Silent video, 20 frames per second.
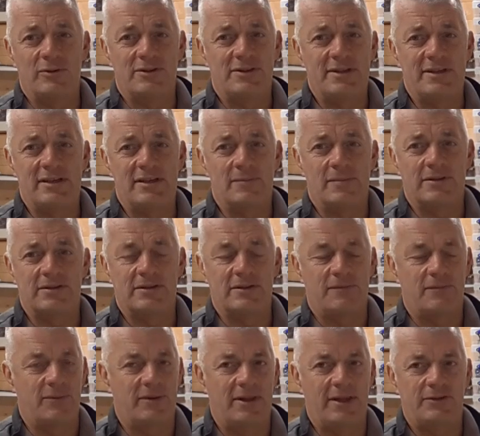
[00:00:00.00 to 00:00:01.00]
always thinking to
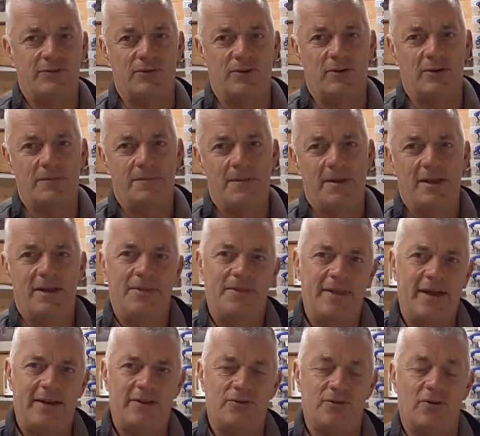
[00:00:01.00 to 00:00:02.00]
myself, well, that's wrong.
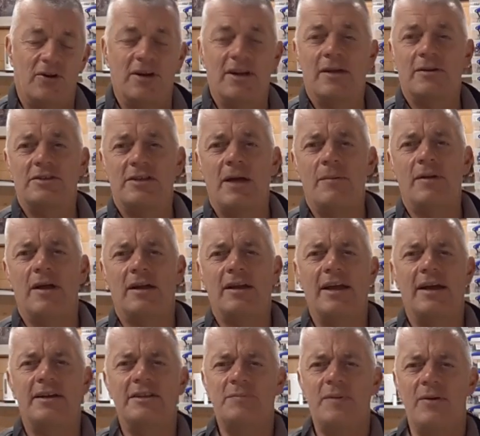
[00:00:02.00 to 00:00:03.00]
That's wrong. And
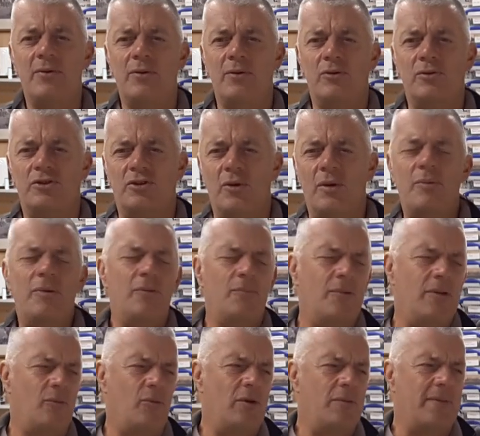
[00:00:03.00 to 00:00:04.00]
I expect we all do it.
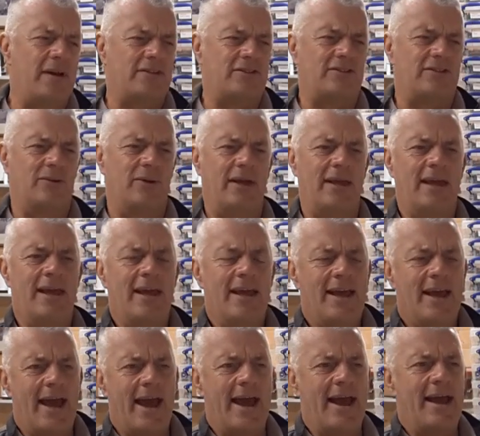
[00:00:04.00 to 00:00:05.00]
We must do it.
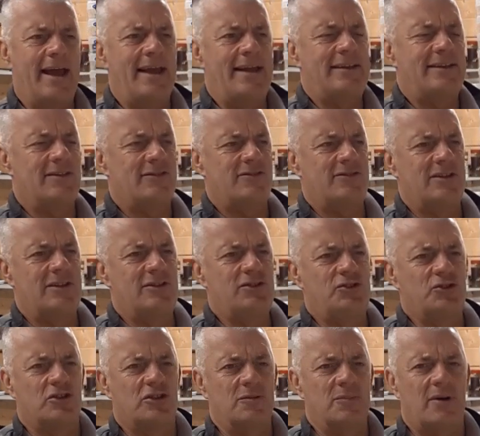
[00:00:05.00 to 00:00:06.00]
It doesn't
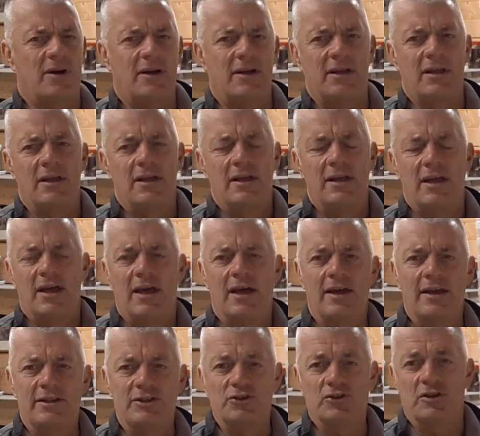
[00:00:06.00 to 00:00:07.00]
enjoy my
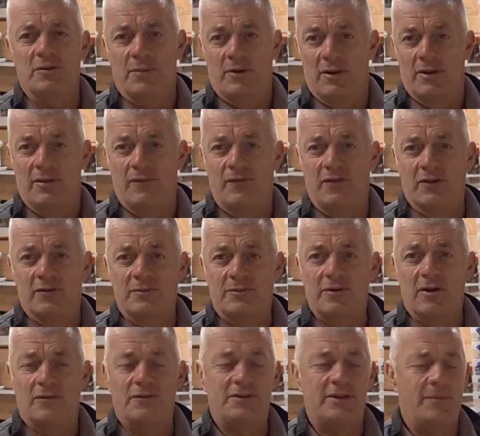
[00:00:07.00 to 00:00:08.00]
enjoyment of the
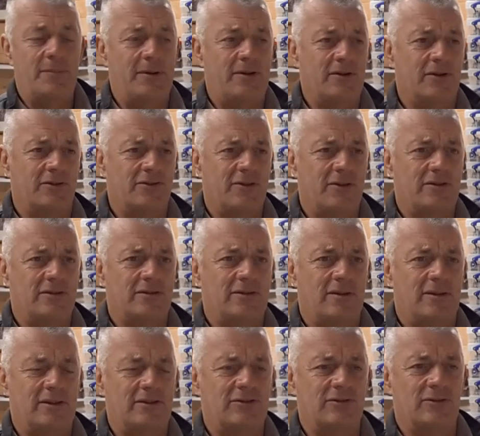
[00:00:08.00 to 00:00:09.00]
films, obviously, because
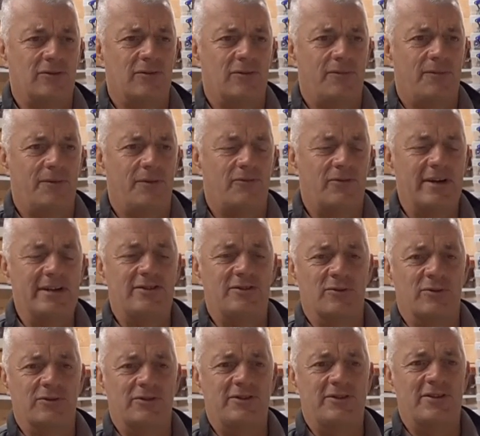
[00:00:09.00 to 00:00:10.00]
the
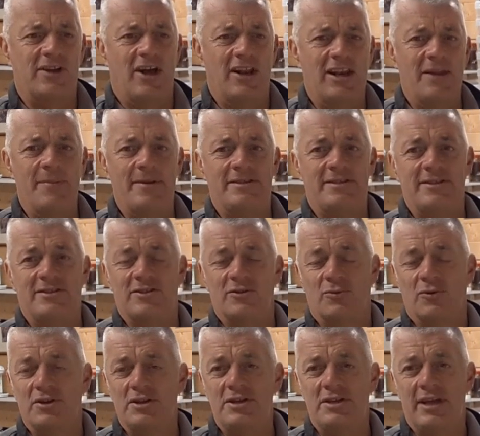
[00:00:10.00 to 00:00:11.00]
resources are limited
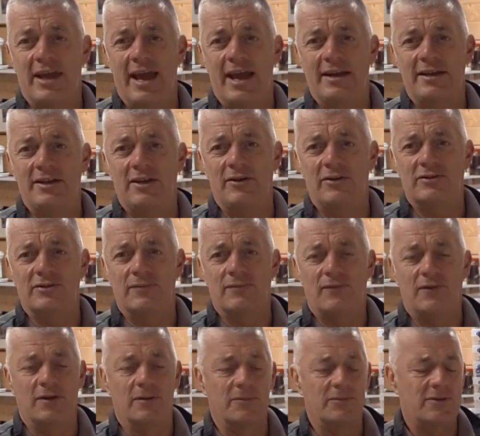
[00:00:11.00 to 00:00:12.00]
to what you can use
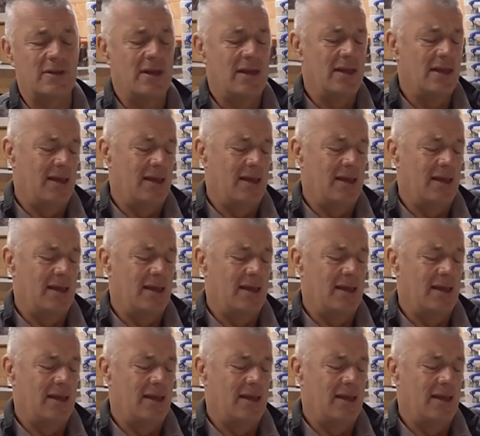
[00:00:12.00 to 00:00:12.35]
in films.